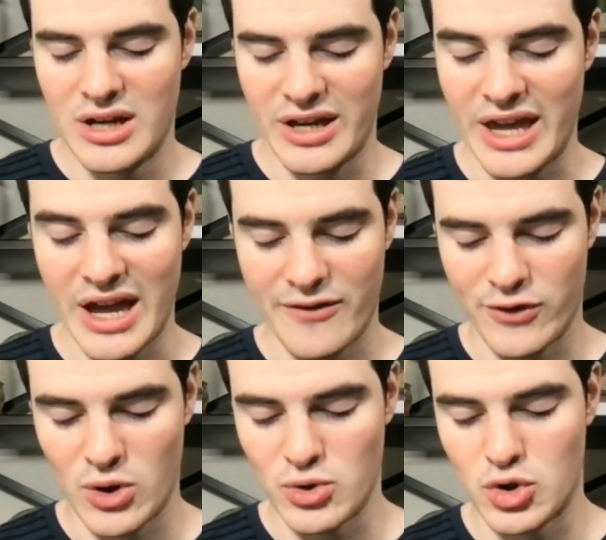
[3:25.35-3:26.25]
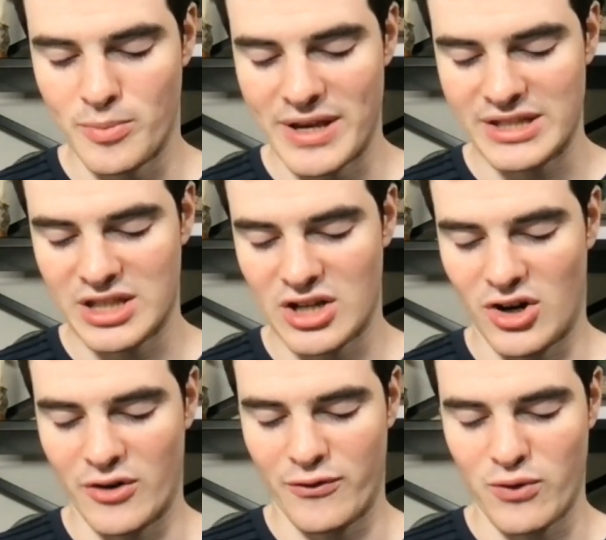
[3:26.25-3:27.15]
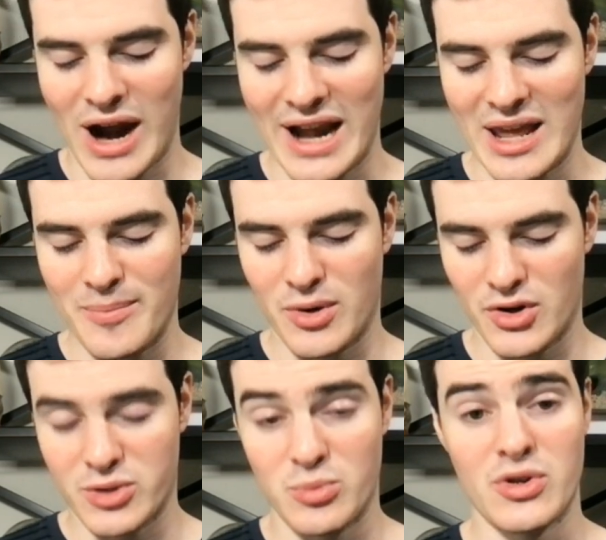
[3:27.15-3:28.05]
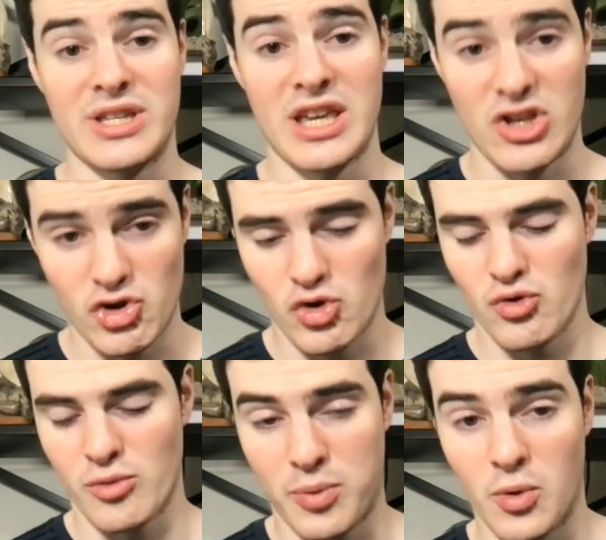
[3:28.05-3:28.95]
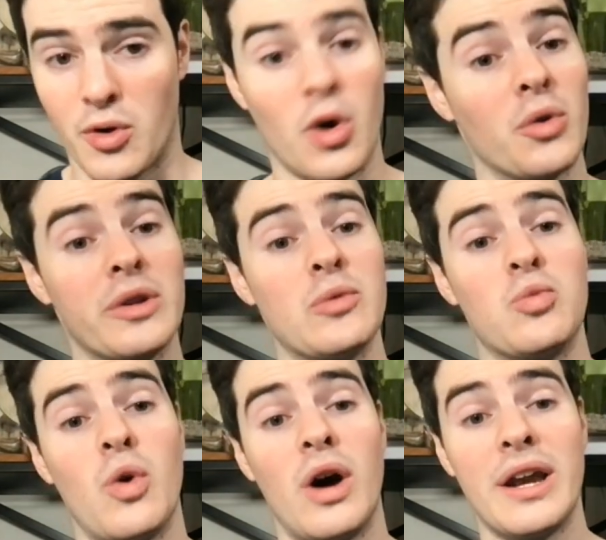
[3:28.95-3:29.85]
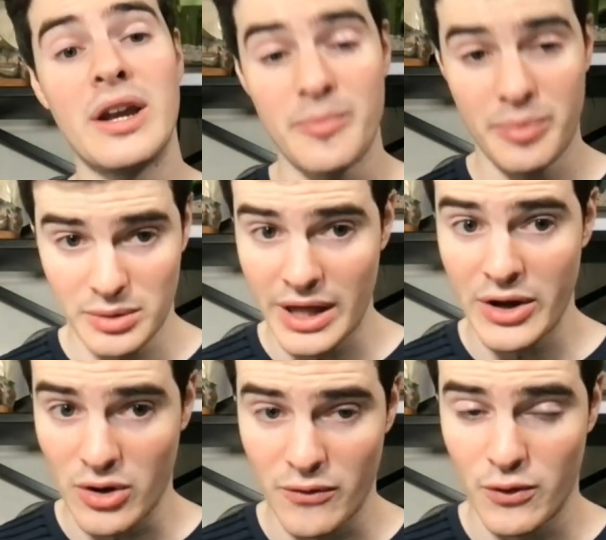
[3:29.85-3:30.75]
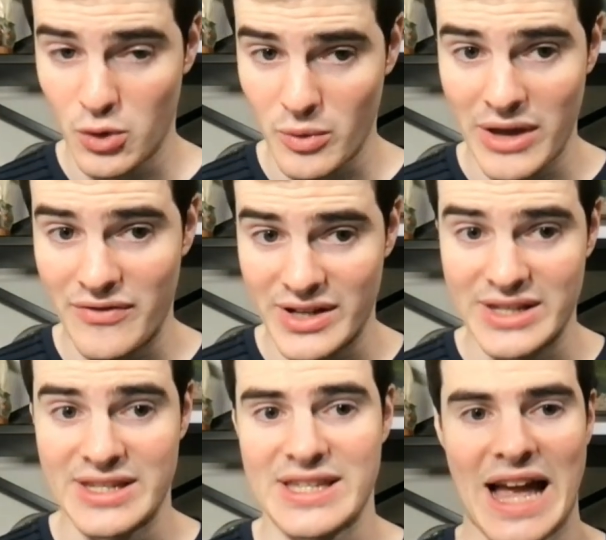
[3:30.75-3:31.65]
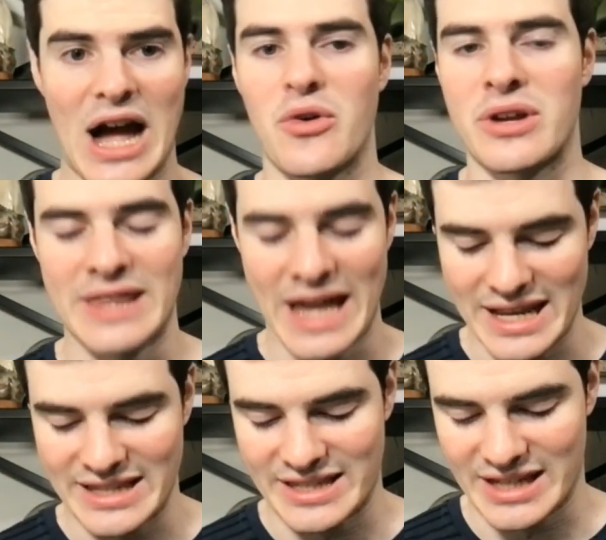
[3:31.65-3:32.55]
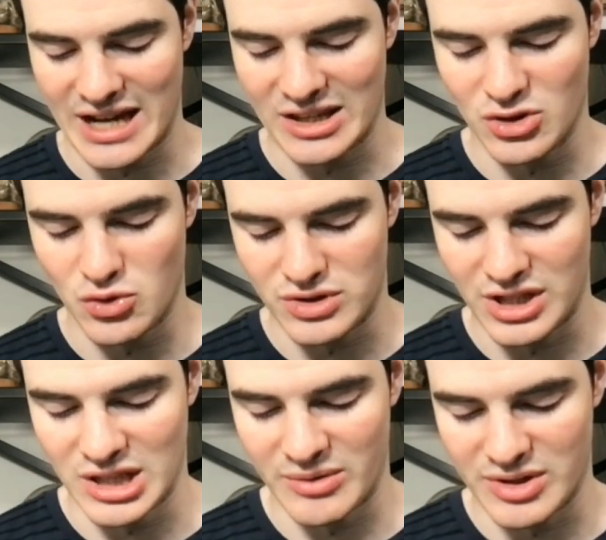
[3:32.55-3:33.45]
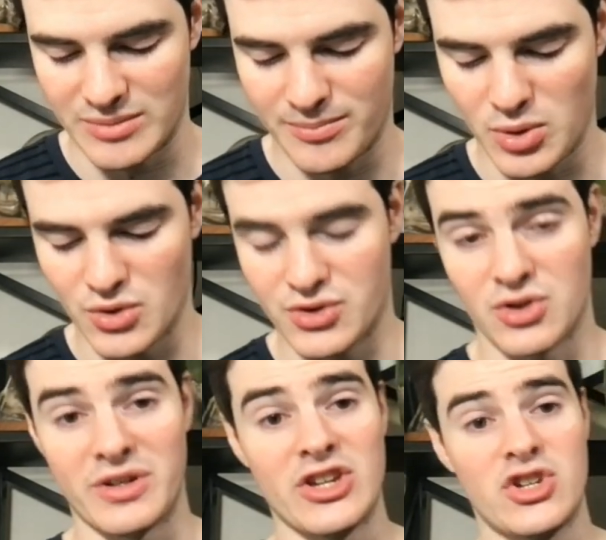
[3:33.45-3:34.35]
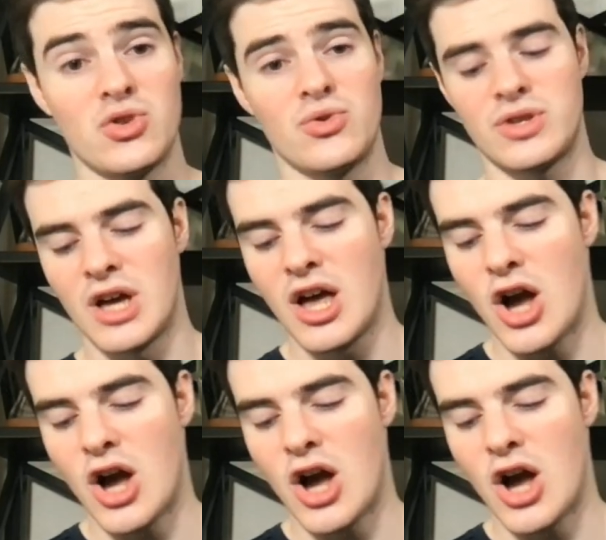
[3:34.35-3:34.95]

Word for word: Again, for those who missed it on Friday, Baltimore's injury report, only one player for the Ravens is out, and that is Saleh, who's dealing with some personal issues.